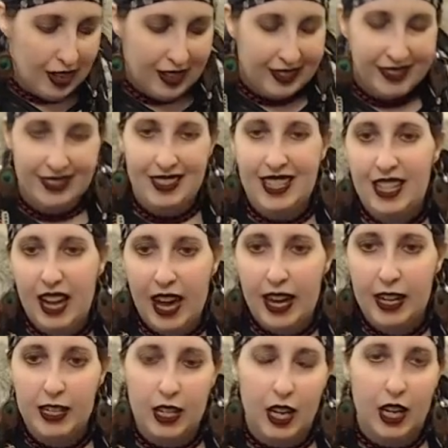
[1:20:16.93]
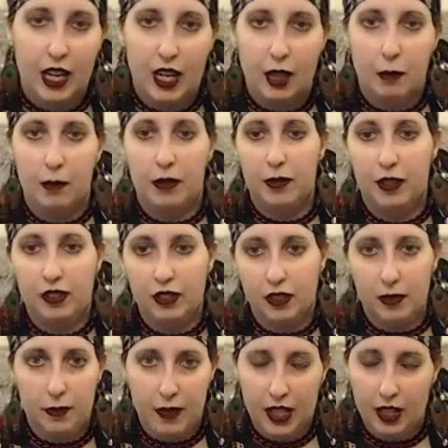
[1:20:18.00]
see it ahead of time, physically
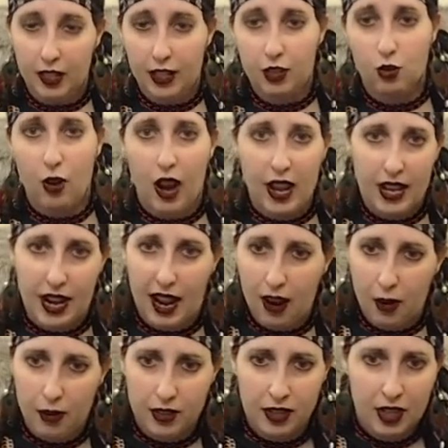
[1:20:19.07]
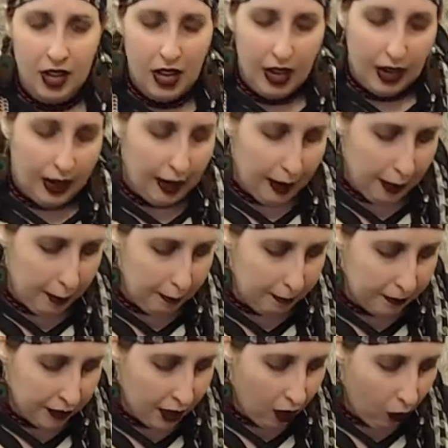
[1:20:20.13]
feel it, try it out,
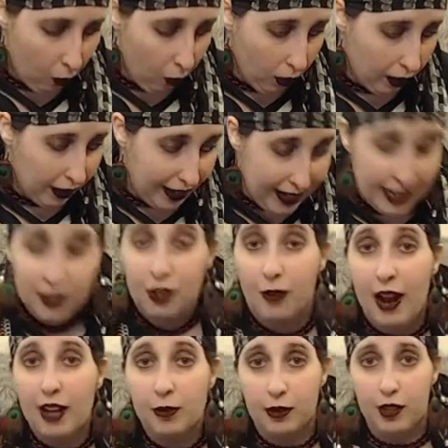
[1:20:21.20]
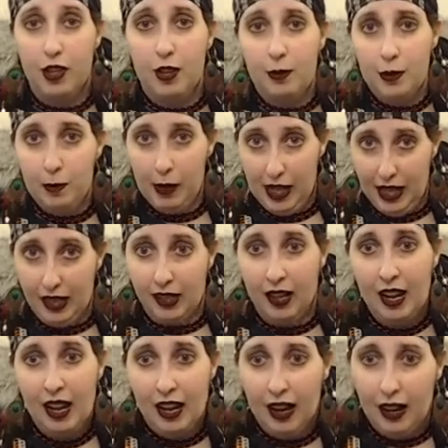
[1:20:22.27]
or interact with a human being
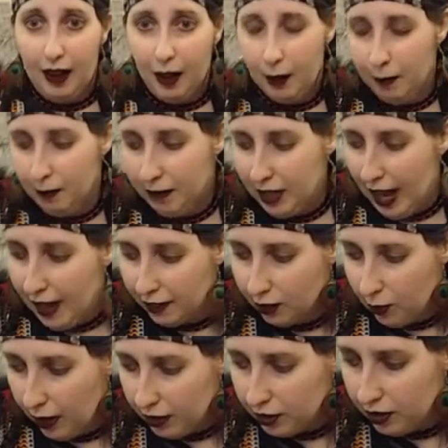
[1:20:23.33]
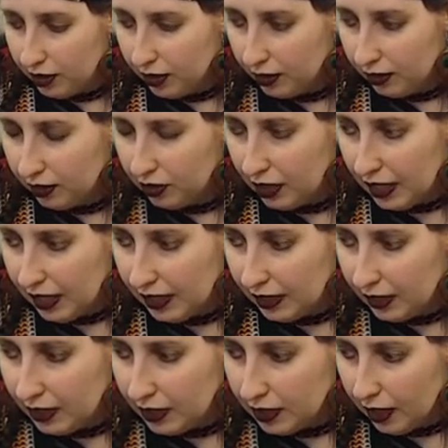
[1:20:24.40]
to ask questions
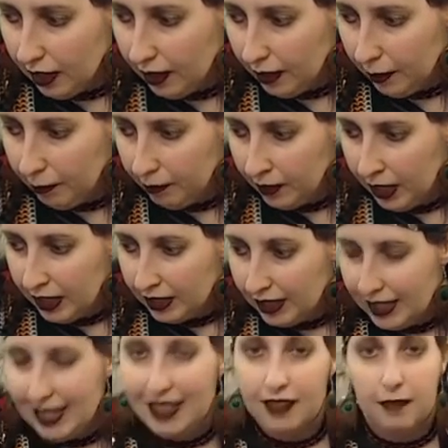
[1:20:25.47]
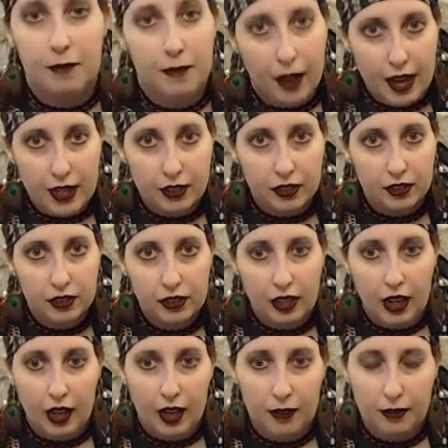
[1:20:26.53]
and to get advice
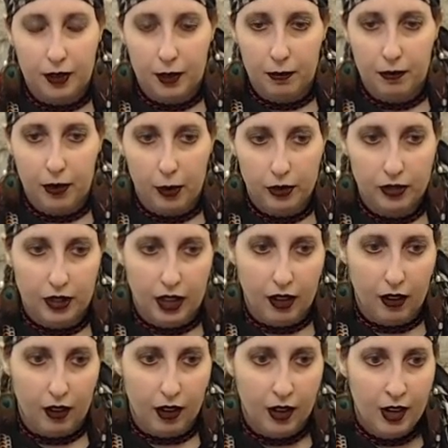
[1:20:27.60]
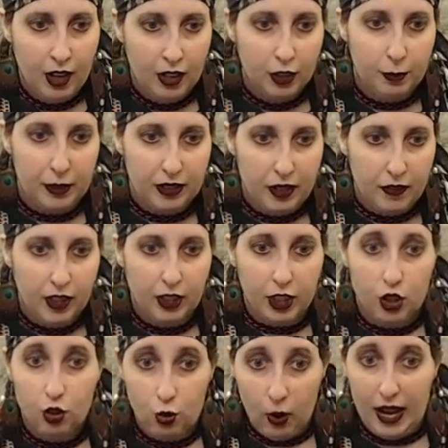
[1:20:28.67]
from folks that are specifically
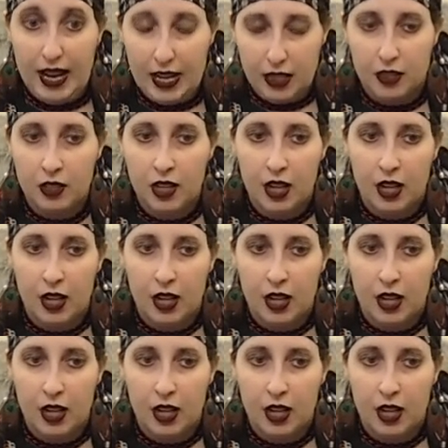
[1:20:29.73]
trained